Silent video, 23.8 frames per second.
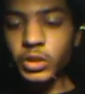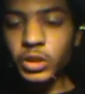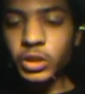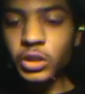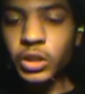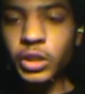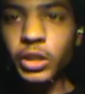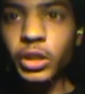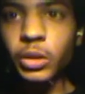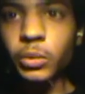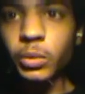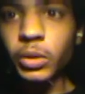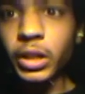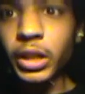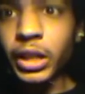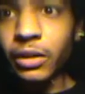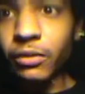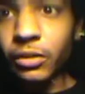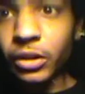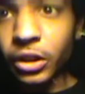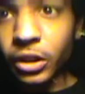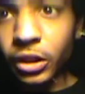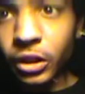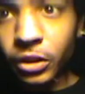you're going to want to
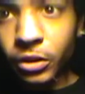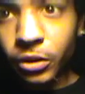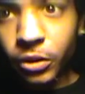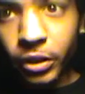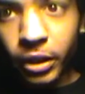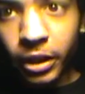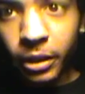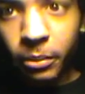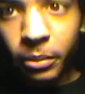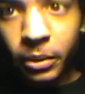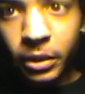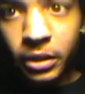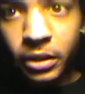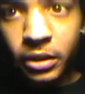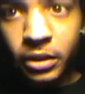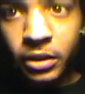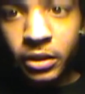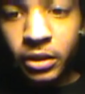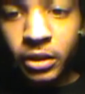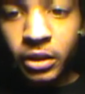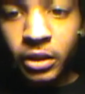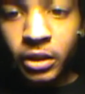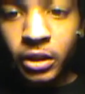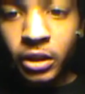have a good grip,
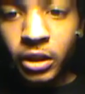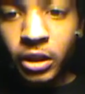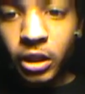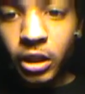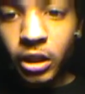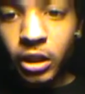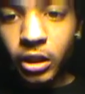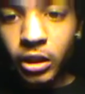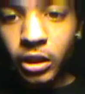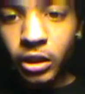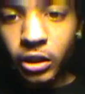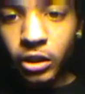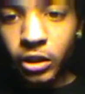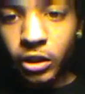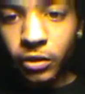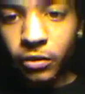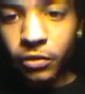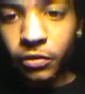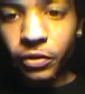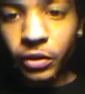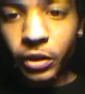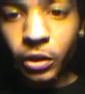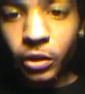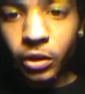a
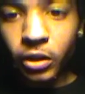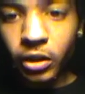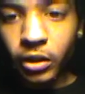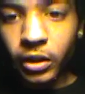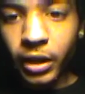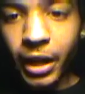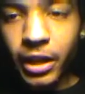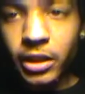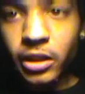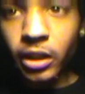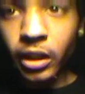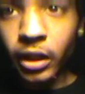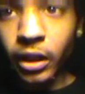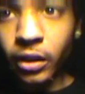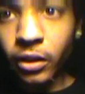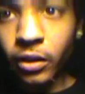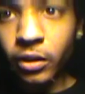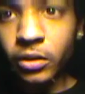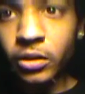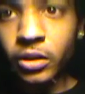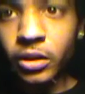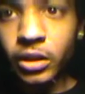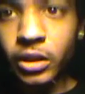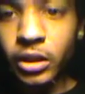good feel on that
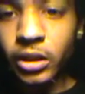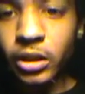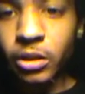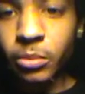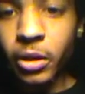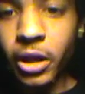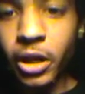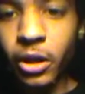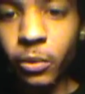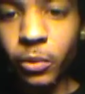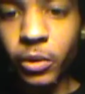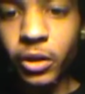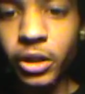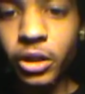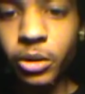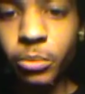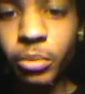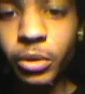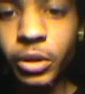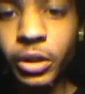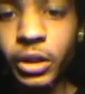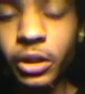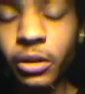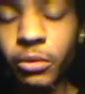tail. It doesn't matter where you
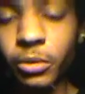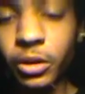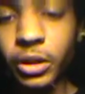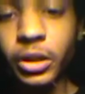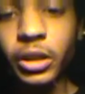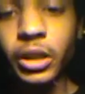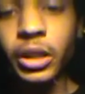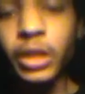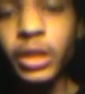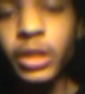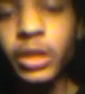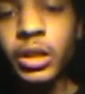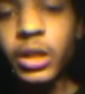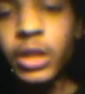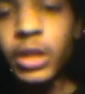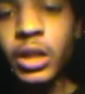put it, really.